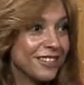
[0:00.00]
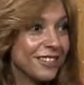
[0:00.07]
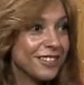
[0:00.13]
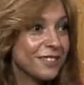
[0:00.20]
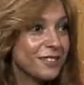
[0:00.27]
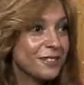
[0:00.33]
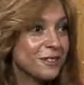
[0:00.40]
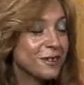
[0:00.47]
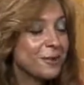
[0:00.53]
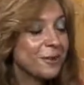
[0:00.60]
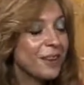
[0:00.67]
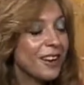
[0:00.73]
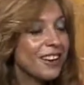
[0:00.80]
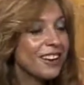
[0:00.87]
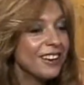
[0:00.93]
So
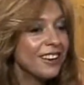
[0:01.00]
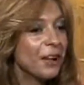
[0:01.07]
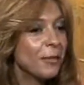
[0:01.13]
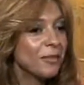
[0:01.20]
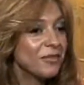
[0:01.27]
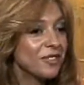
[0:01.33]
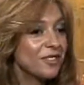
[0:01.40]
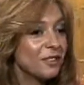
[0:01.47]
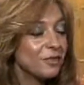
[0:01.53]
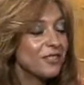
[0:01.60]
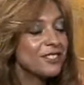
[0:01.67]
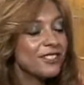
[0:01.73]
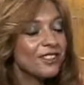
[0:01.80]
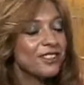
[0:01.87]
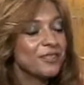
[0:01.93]
what, you were
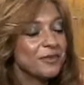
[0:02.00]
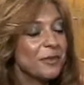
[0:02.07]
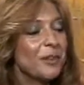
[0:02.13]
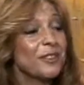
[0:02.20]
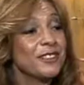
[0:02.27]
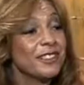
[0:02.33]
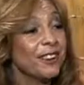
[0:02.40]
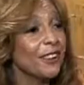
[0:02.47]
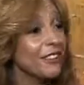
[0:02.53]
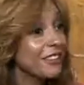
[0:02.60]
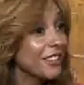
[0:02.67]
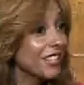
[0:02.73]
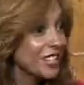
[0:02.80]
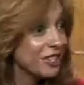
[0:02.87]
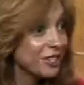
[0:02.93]
talking to me about the other
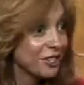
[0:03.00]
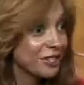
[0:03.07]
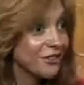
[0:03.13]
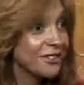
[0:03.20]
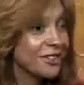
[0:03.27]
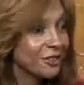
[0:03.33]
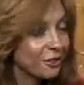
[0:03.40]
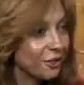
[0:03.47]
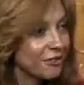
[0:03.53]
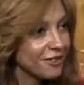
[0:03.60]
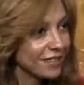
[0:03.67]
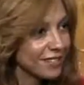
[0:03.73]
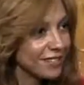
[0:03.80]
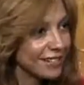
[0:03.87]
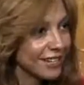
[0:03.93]
initiatives that your
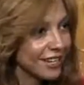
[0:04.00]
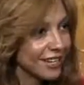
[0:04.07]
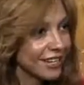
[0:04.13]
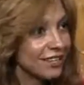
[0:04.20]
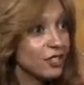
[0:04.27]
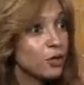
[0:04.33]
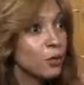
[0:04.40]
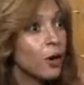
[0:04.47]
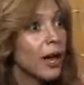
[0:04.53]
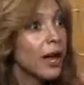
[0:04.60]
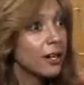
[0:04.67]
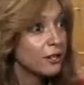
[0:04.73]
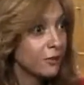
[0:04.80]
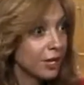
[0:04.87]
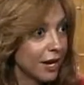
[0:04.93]
office is taking to
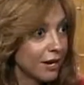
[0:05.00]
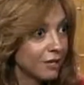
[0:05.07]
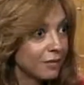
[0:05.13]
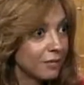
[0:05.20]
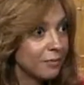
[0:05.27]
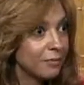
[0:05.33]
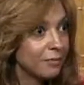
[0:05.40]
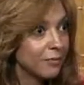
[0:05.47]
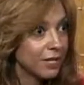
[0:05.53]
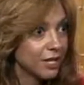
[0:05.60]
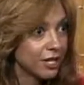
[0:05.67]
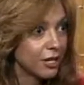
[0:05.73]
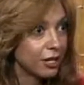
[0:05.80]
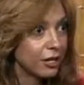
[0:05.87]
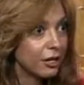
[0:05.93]
educate them,
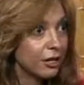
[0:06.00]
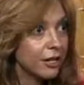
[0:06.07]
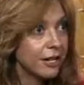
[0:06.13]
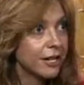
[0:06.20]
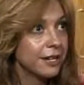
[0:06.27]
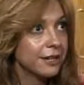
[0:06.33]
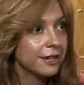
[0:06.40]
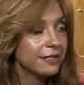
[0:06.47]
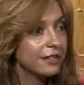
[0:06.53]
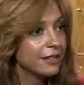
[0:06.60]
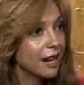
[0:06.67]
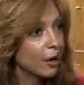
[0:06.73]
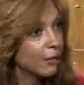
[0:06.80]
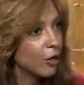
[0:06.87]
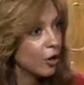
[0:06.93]
particularly in
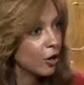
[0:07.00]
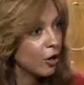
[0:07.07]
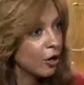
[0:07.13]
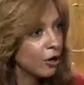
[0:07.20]
cyber